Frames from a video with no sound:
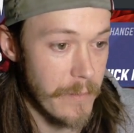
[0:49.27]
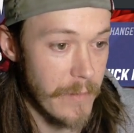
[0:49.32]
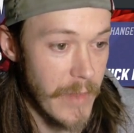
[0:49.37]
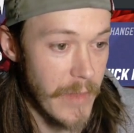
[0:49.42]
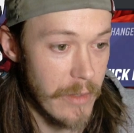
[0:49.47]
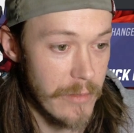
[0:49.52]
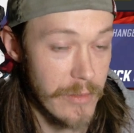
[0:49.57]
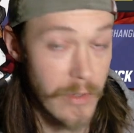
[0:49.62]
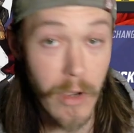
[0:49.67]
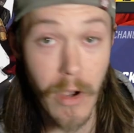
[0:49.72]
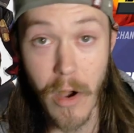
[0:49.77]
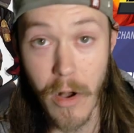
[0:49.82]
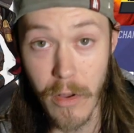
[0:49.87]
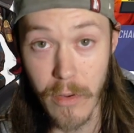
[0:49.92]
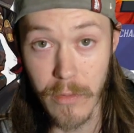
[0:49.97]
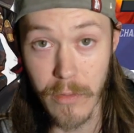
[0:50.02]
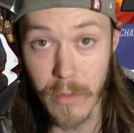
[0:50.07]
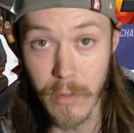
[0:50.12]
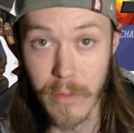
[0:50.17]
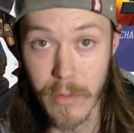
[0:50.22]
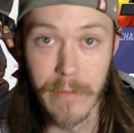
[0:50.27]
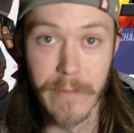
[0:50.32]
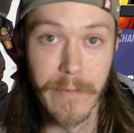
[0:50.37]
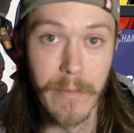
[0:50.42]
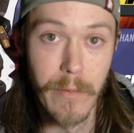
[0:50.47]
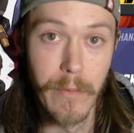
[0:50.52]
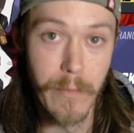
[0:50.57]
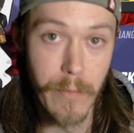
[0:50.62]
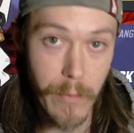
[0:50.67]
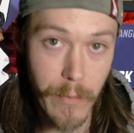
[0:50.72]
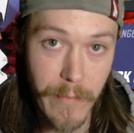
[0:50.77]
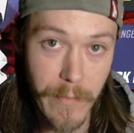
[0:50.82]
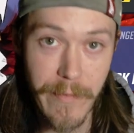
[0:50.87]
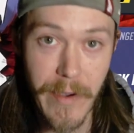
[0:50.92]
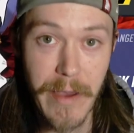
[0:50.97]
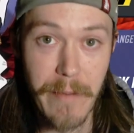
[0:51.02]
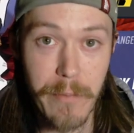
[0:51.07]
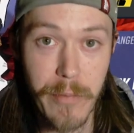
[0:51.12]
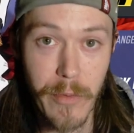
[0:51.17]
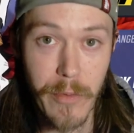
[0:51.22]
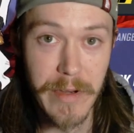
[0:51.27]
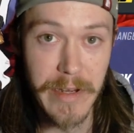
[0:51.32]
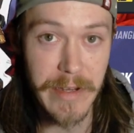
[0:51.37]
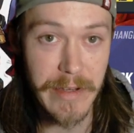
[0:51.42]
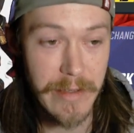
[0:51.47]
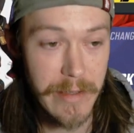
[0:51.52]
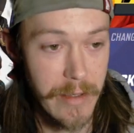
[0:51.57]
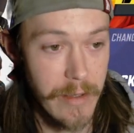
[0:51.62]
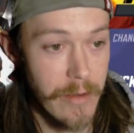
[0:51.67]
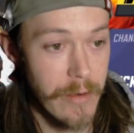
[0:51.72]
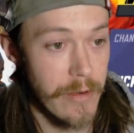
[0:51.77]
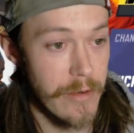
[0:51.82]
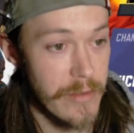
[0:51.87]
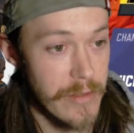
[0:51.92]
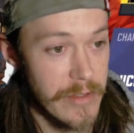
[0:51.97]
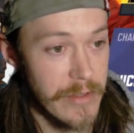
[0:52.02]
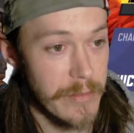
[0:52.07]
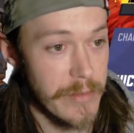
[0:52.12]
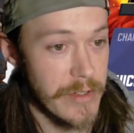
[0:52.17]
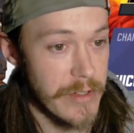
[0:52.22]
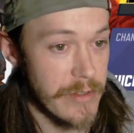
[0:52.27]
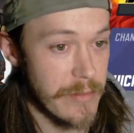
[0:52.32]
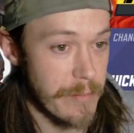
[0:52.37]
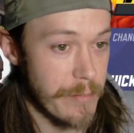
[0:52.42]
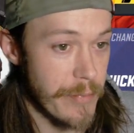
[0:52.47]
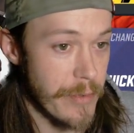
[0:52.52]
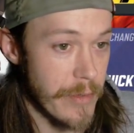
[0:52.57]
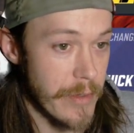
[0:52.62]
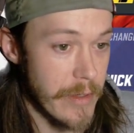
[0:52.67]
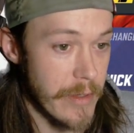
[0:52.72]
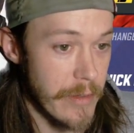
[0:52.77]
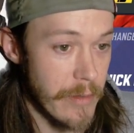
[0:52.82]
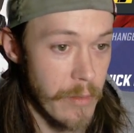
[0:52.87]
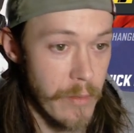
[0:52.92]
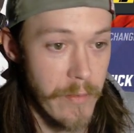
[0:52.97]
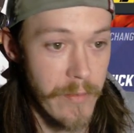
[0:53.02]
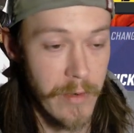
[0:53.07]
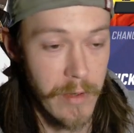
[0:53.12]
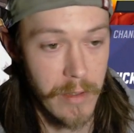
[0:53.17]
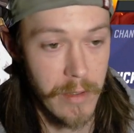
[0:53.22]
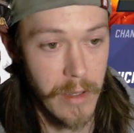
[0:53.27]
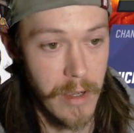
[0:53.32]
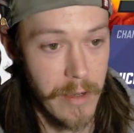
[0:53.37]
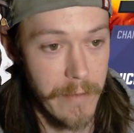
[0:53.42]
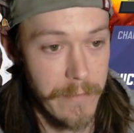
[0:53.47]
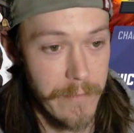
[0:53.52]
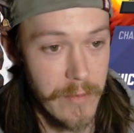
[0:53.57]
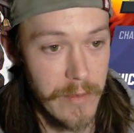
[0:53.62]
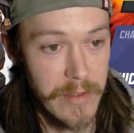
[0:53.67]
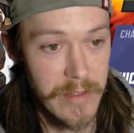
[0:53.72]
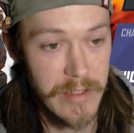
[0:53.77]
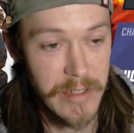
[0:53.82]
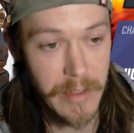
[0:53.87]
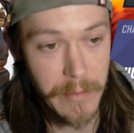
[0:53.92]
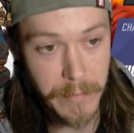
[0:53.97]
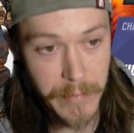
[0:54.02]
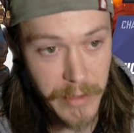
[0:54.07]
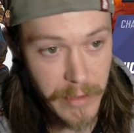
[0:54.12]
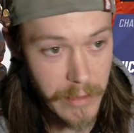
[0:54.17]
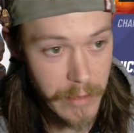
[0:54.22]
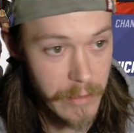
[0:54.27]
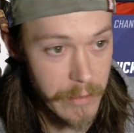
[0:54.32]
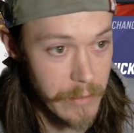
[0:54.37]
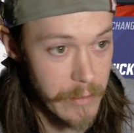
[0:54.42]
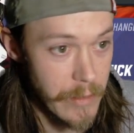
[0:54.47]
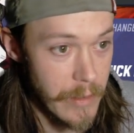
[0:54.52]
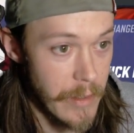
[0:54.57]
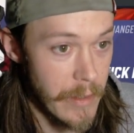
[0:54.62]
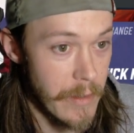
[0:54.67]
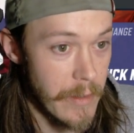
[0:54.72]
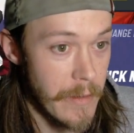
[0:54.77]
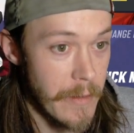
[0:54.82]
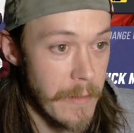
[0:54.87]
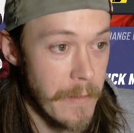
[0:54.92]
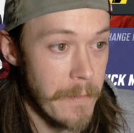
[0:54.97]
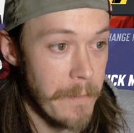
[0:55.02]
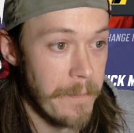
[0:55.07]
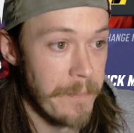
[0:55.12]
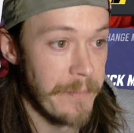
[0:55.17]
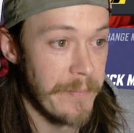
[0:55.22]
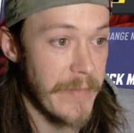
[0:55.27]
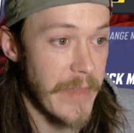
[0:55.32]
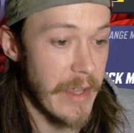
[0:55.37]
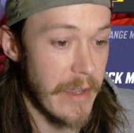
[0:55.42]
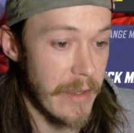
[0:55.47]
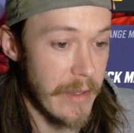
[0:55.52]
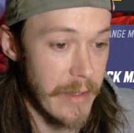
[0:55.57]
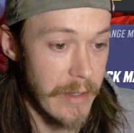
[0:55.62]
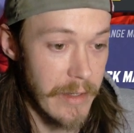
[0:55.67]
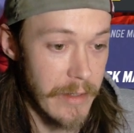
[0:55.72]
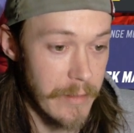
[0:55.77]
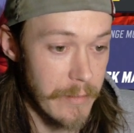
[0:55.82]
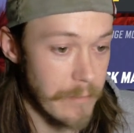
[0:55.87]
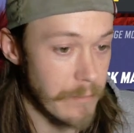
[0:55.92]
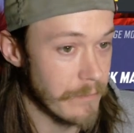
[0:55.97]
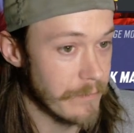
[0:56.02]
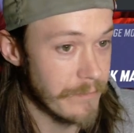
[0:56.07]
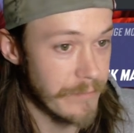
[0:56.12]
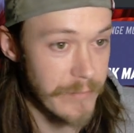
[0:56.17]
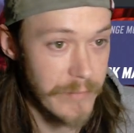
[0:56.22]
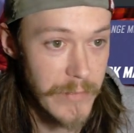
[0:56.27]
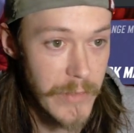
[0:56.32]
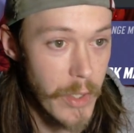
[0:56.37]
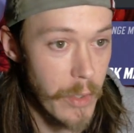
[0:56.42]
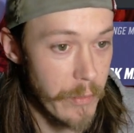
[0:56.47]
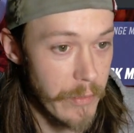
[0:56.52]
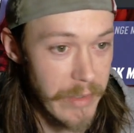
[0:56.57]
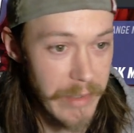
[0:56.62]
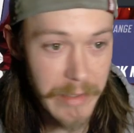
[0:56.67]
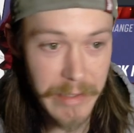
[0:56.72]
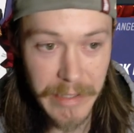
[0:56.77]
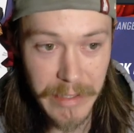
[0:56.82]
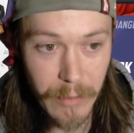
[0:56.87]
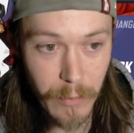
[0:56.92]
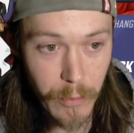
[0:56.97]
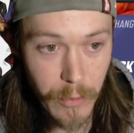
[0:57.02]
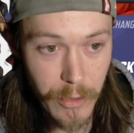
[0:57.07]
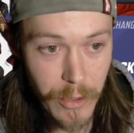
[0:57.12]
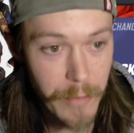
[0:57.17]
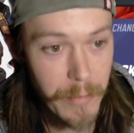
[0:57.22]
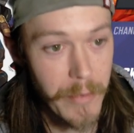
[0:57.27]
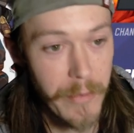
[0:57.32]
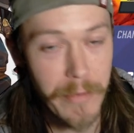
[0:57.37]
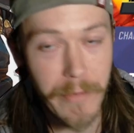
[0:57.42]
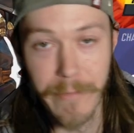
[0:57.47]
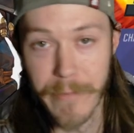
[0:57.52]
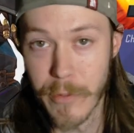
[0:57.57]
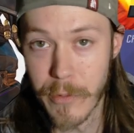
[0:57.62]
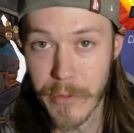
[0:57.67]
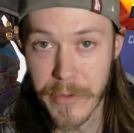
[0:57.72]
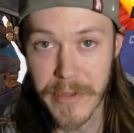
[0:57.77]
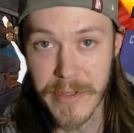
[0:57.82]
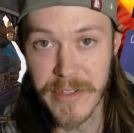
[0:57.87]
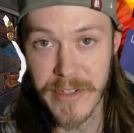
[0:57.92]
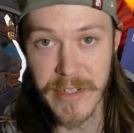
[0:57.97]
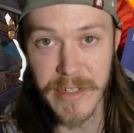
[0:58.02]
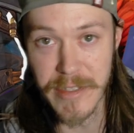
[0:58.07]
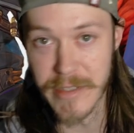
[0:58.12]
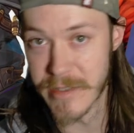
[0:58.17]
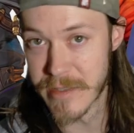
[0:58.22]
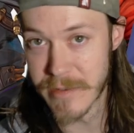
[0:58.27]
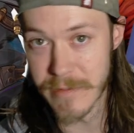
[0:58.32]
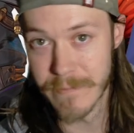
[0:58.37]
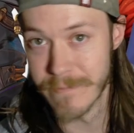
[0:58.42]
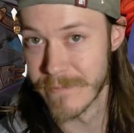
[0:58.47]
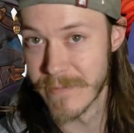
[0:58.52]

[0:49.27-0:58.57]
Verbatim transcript: So all core 5.8 gigahertz, which is pretty good overclock for the CPU. Um, don't really need to worry about the voltages.